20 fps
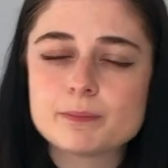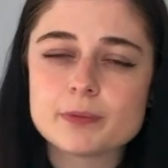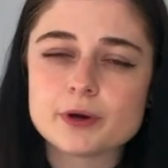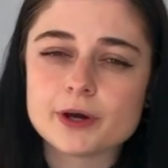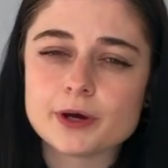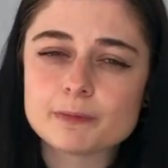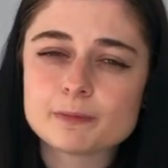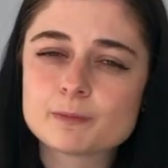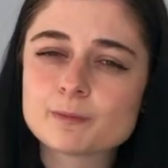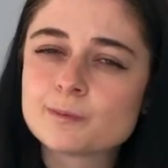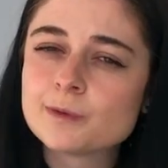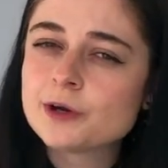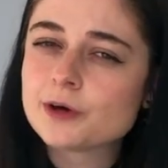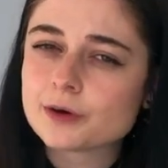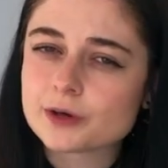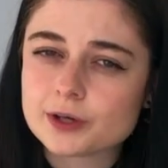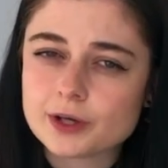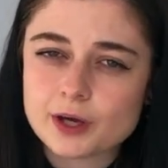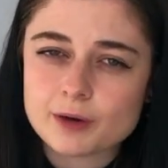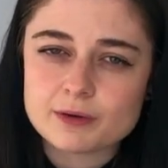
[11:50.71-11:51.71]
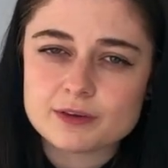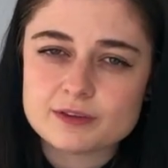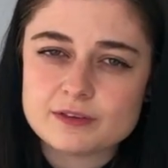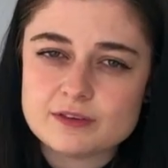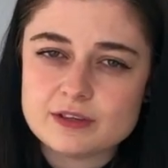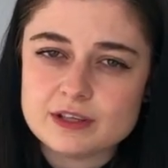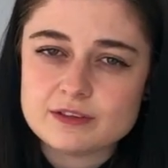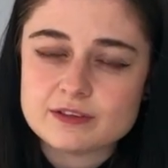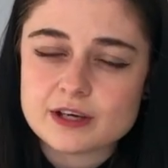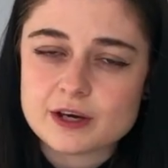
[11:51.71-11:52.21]
but we're not going to go into
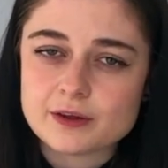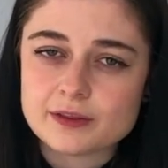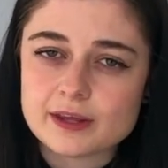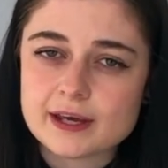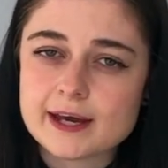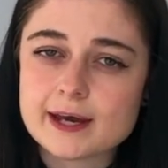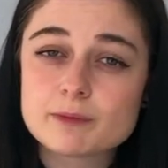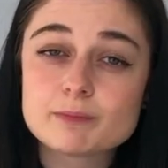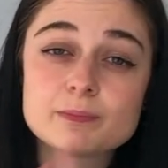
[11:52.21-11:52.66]
detail there.